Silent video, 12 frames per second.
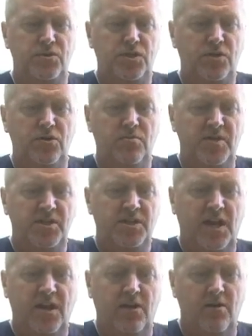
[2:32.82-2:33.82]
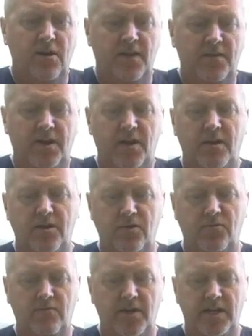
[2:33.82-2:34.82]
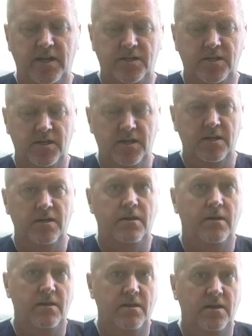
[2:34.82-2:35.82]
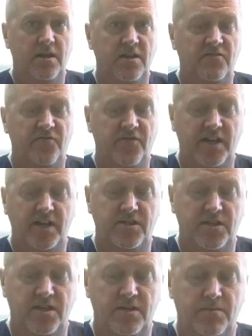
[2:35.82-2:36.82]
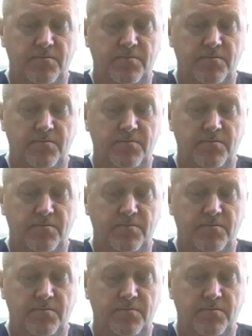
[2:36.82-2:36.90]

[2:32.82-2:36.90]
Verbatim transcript: tube and tire are on there, you're ready to inflate the